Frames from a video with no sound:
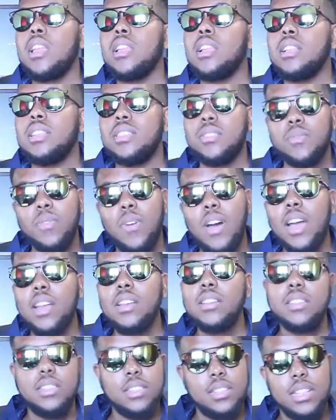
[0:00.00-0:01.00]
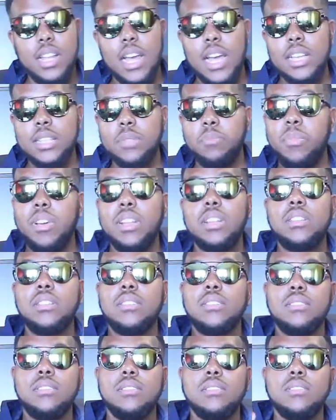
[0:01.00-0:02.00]
It's fun, it's nice, but
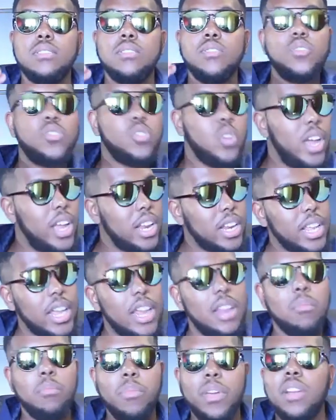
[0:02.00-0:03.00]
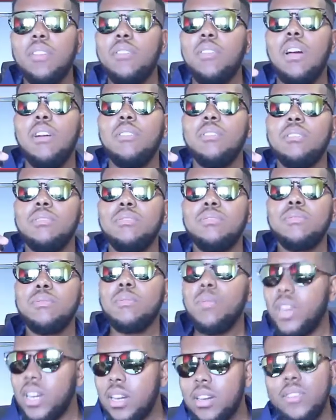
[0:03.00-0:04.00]
try and get a background of
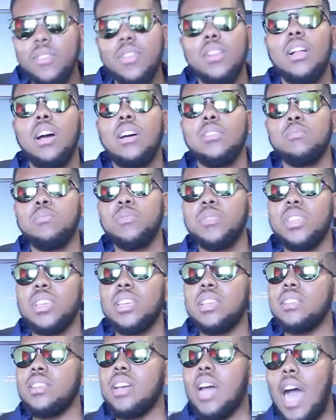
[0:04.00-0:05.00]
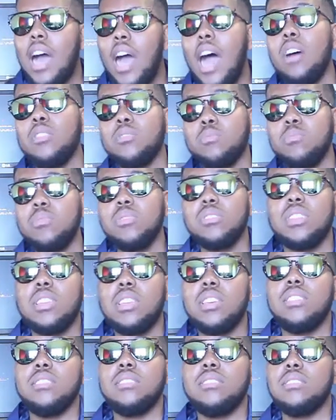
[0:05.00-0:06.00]
what real house music
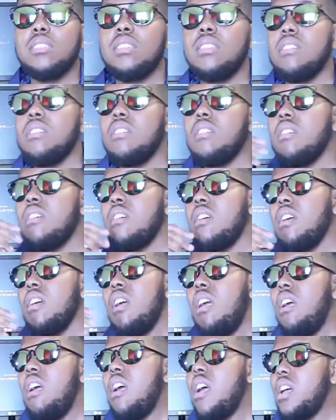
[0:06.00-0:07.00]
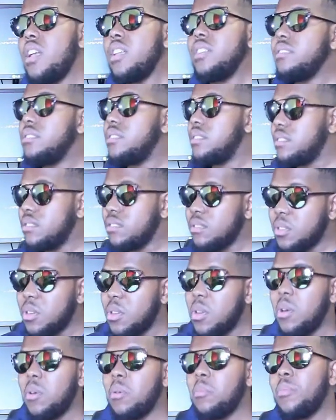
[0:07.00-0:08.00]
is, and you
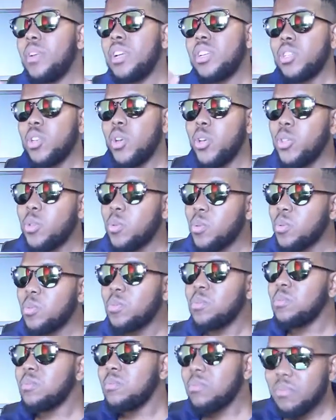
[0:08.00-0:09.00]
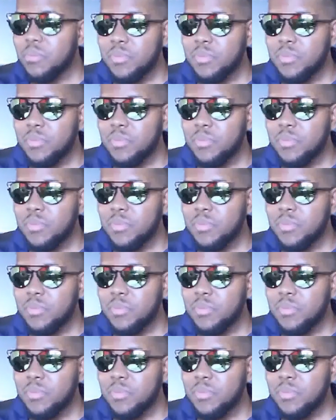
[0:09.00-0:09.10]
know, make sure you